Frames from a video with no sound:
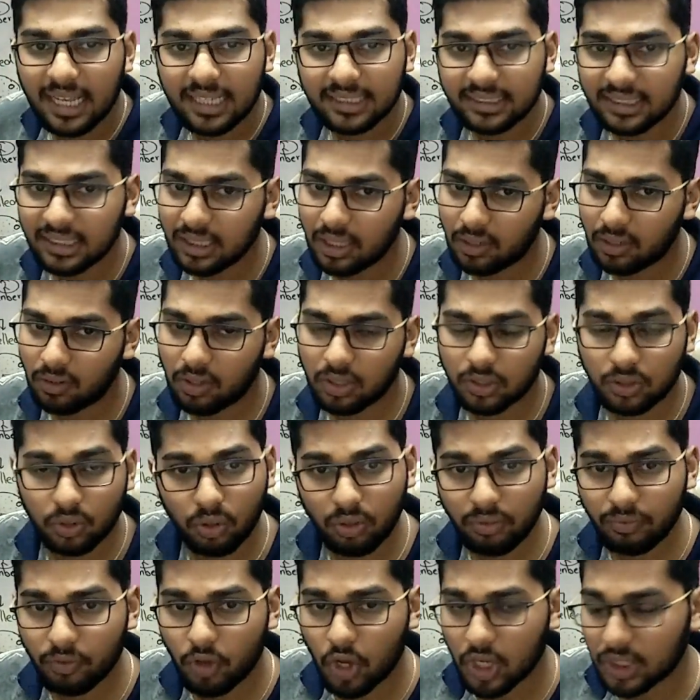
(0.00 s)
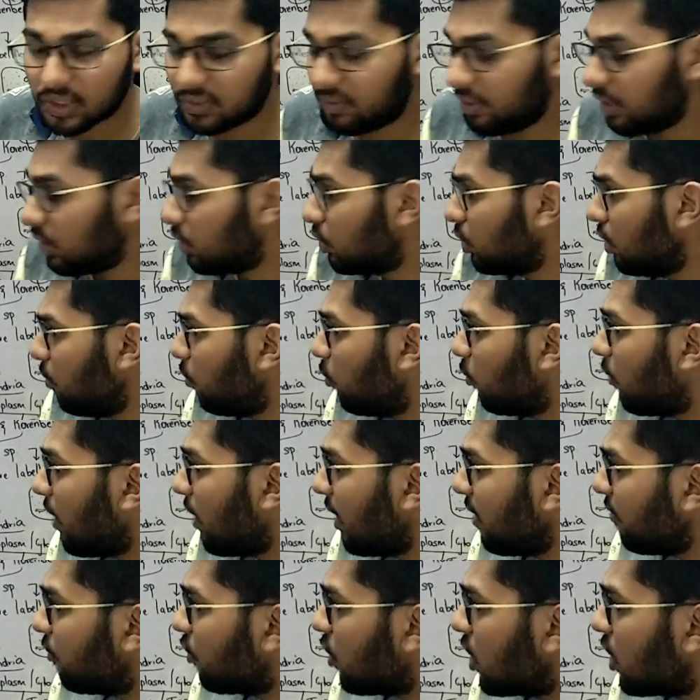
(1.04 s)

acid there was no phosphate group. One